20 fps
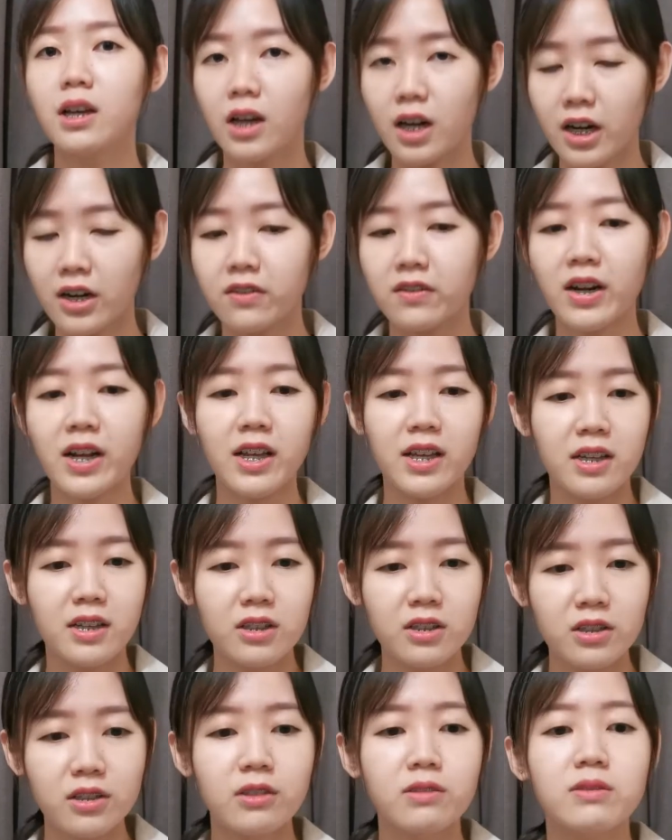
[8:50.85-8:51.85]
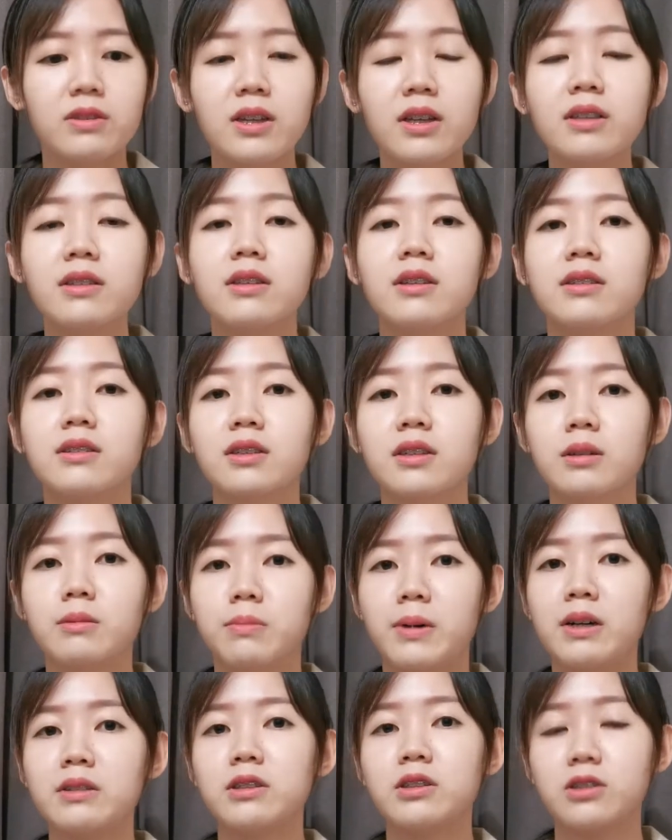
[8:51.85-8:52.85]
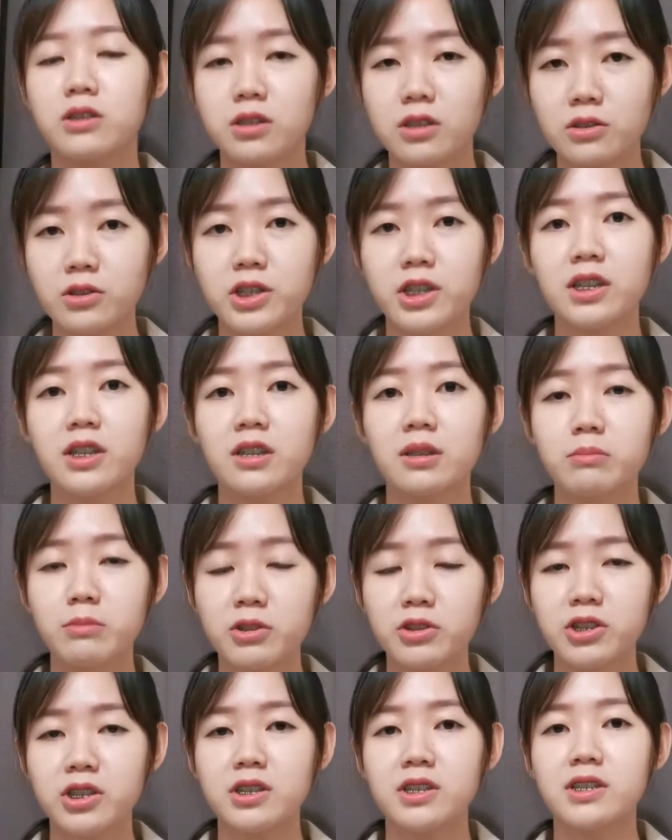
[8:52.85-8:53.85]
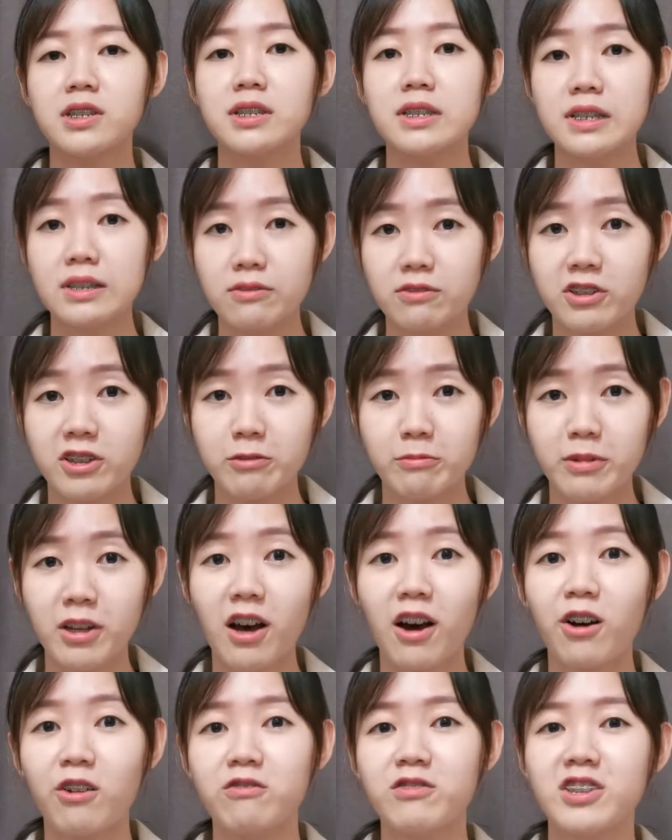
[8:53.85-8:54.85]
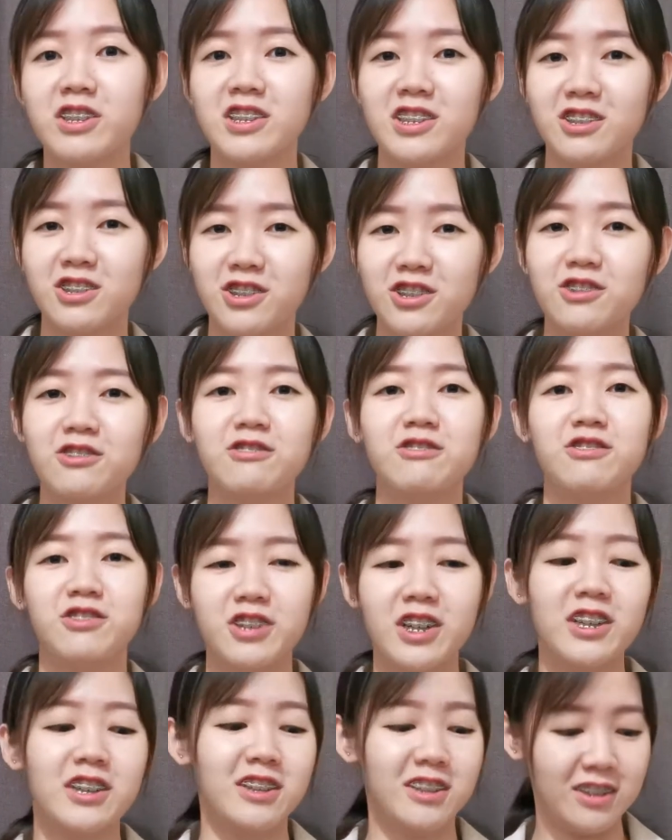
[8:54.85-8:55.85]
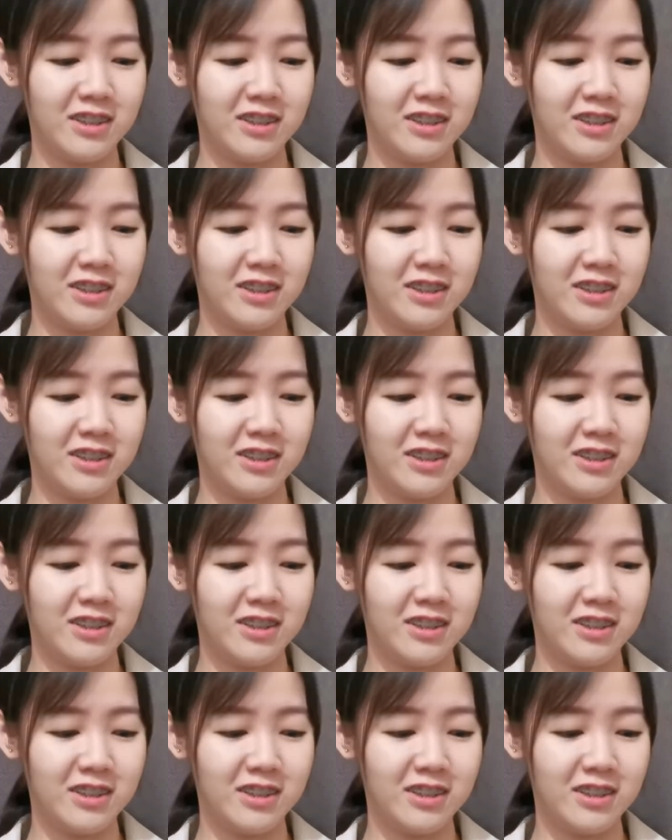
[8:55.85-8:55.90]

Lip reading: Alright, so this is about the social emotional development of the children.